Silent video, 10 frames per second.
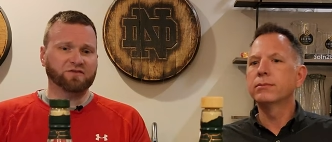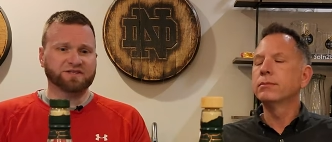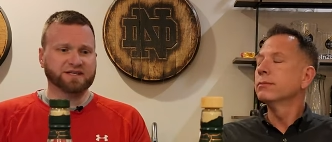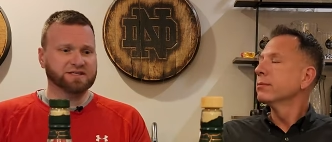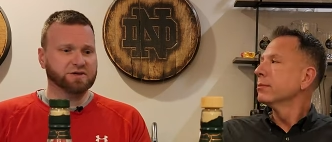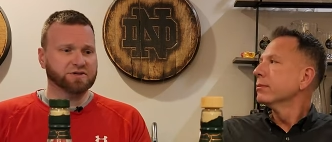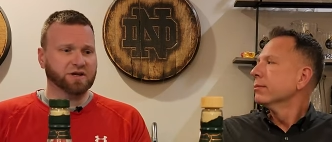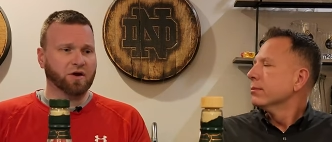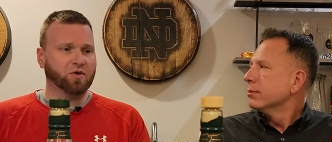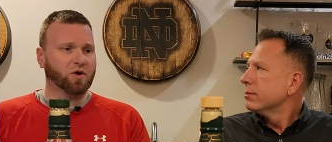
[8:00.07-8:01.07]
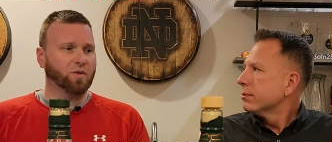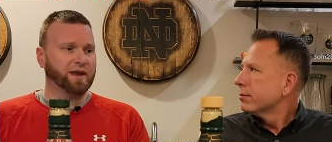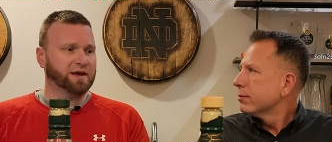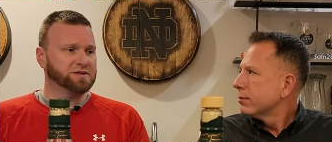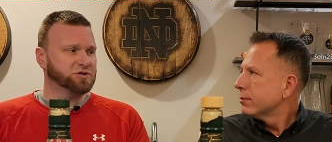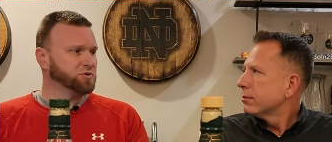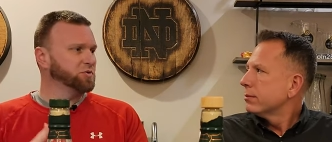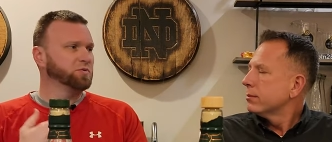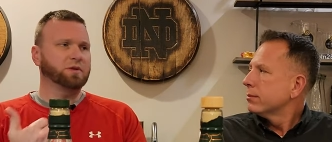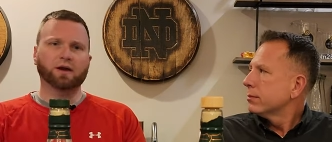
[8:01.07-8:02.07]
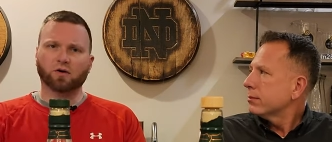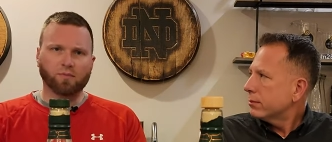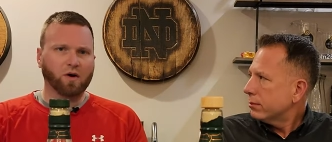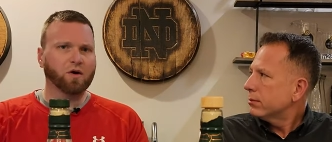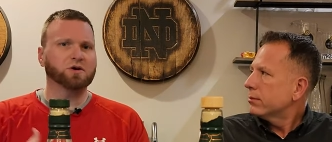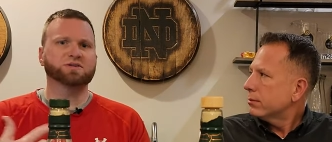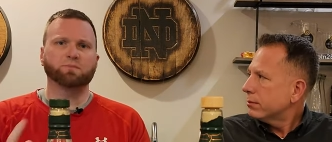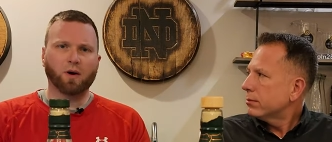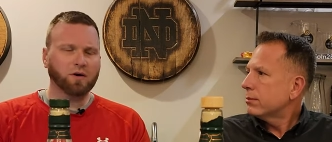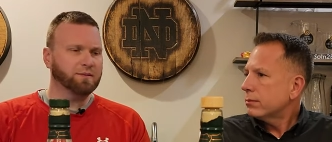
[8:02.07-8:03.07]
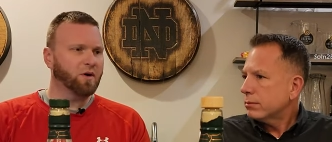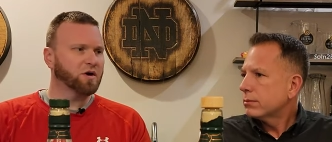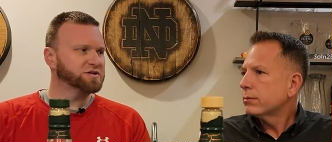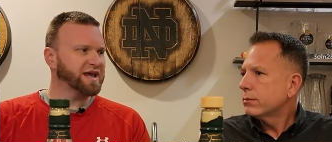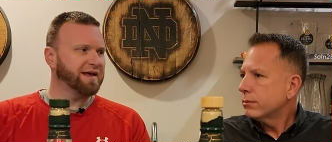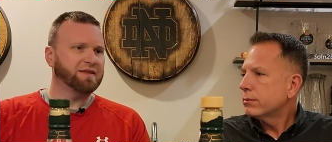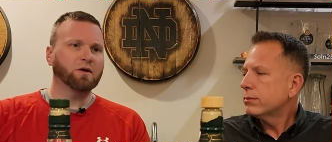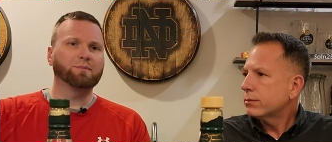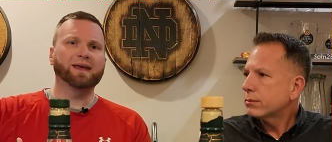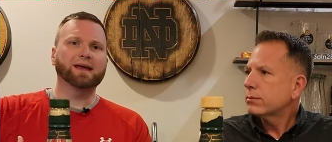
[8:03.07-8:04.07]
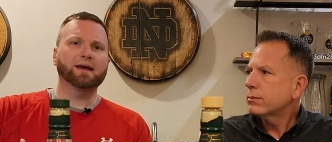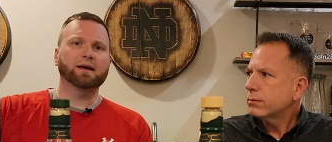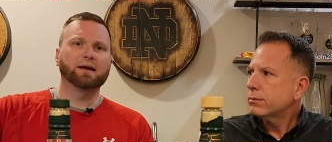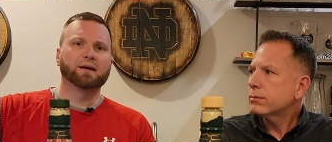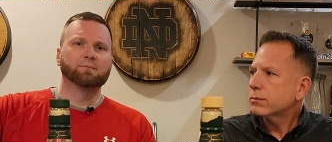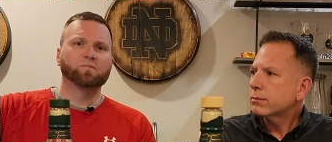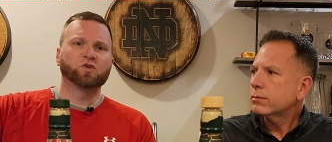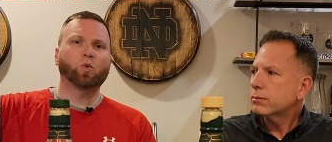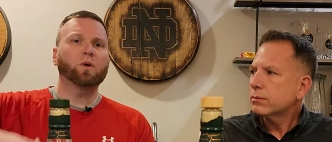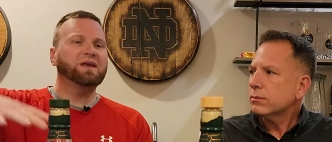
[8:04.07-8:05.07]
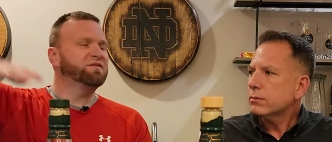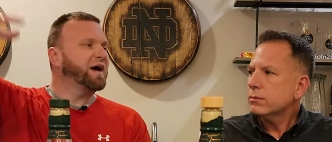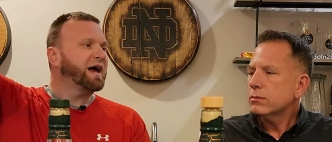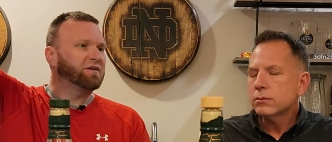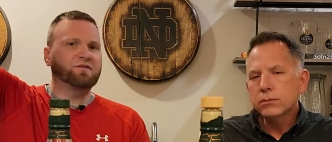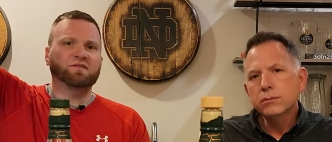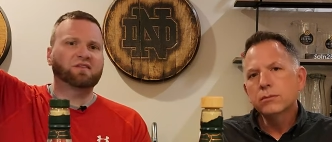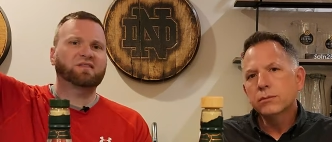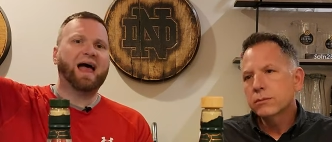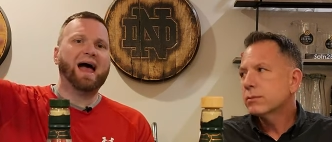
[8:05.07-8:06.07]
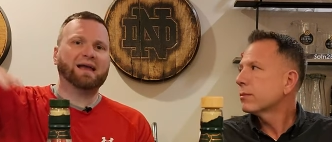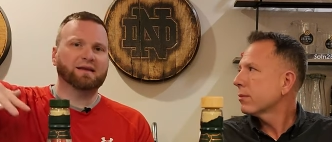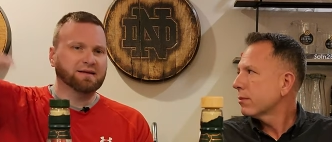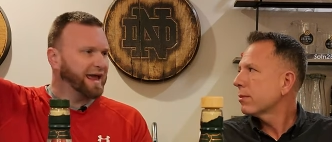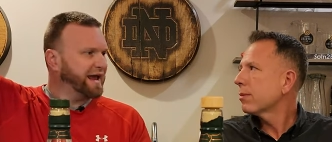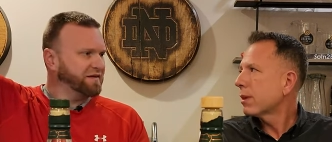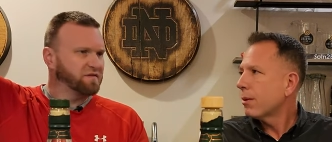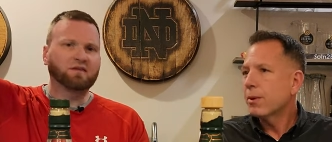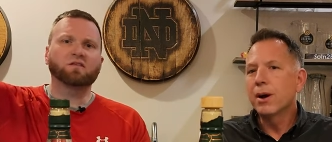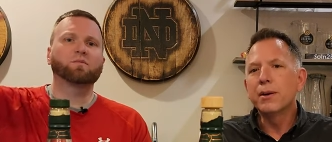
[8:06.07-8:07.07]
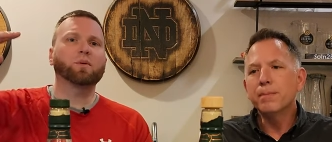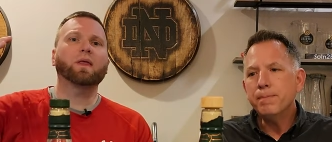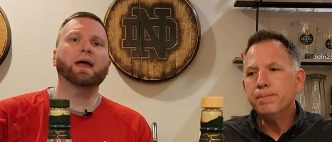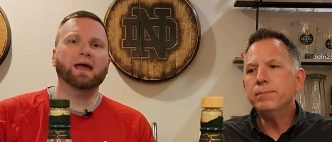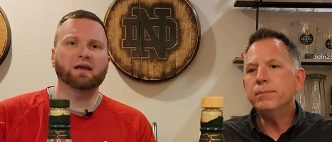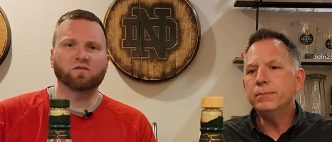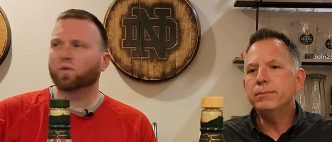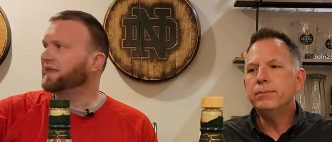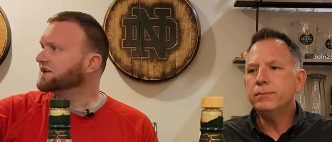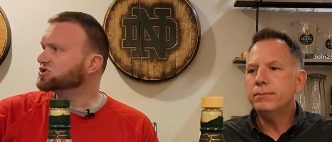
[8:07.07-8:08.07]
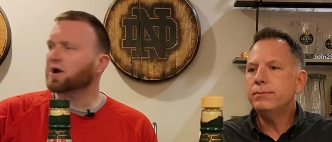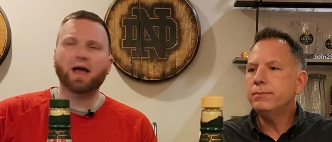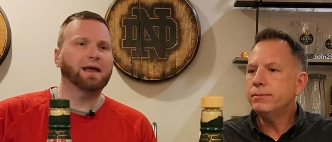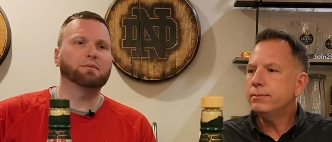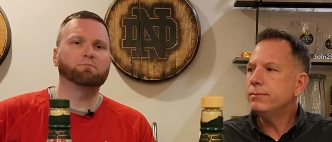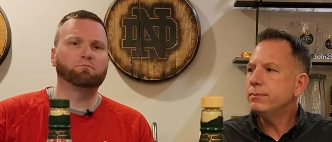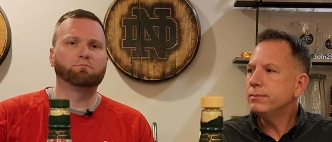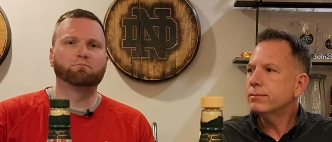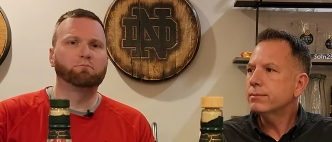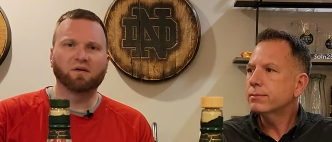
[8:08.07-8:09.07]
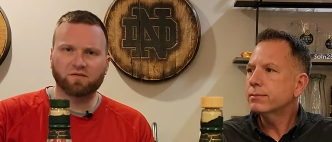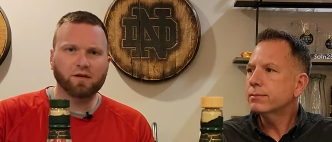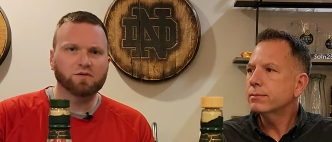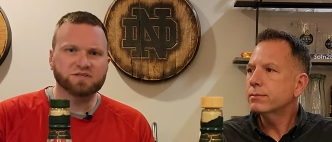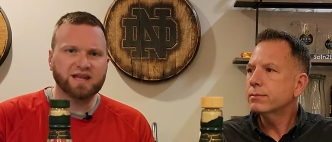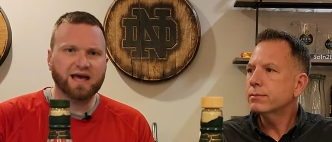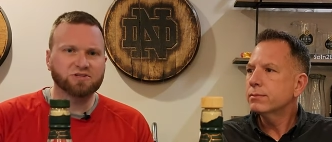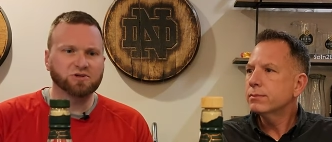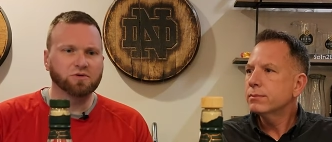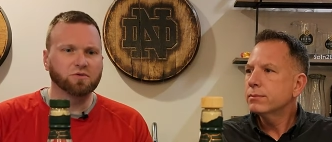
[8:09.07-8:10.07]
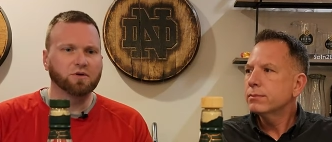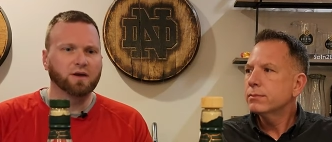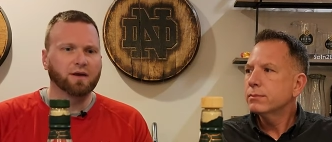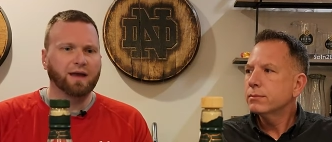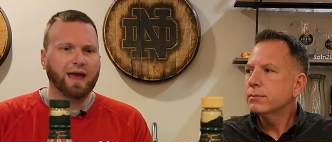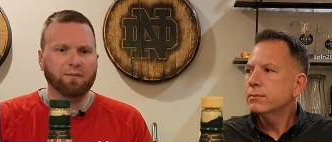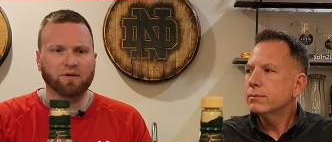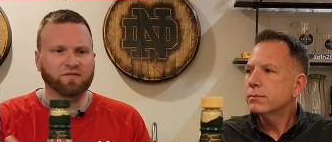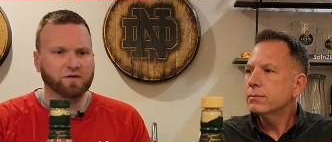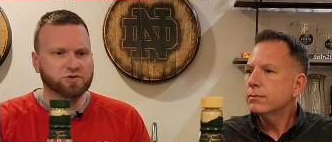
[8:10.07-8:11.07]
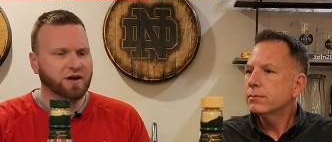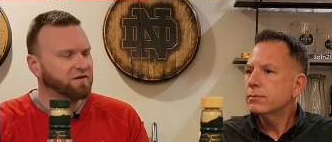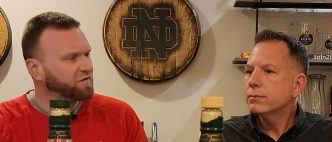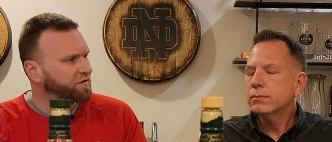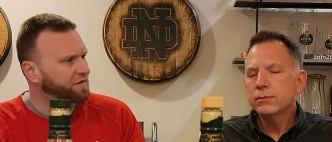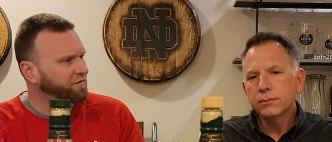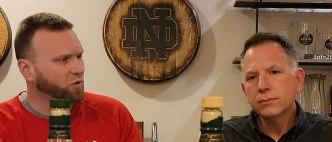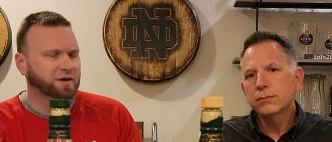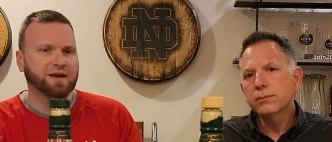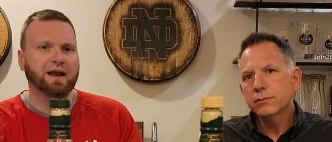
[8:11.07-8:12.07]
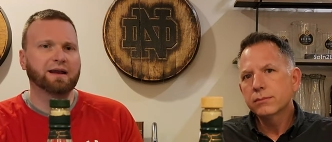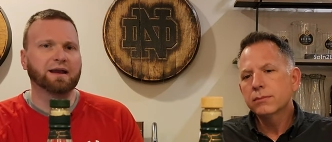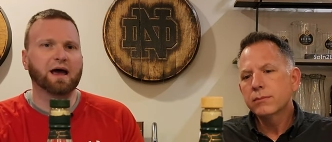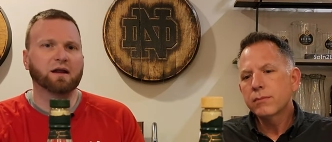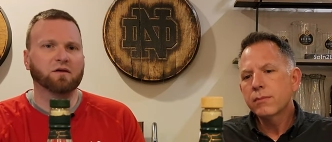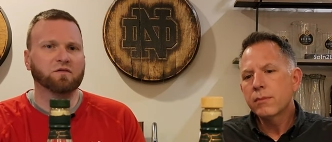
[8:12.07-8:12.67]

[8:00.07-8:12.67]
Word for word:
Speaker 1: or six years ago going into liquor barns and party marts and there being 25 stack case right. displays with a giant buffalo statue and buffalo trace for 14.99 on